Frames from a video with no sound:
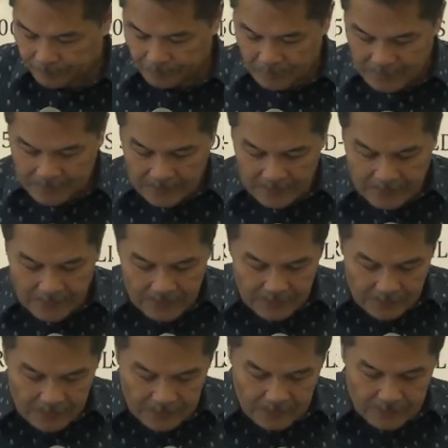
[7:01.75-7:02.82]

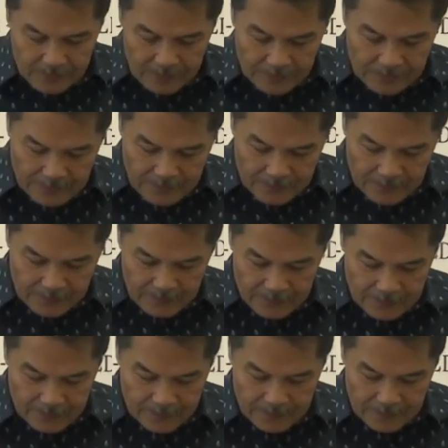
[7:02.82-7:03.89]

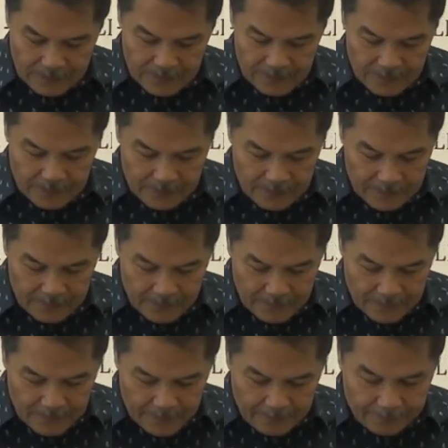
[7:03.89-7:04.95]

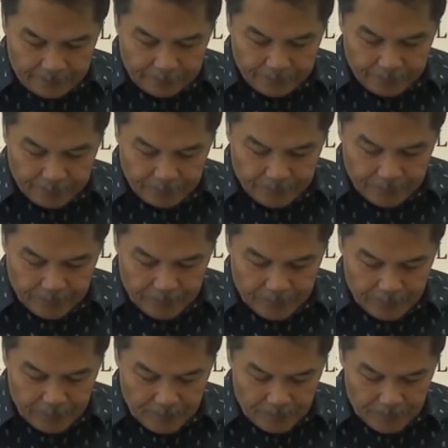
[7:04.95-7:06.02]

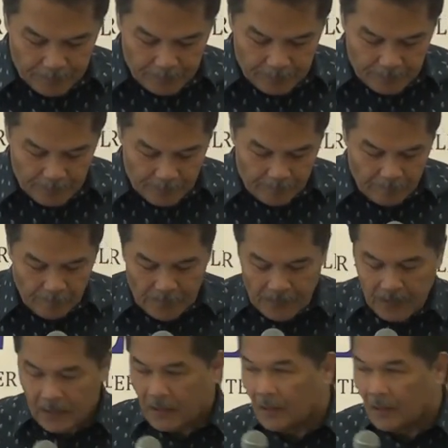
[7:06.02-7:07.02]
(no one is talking)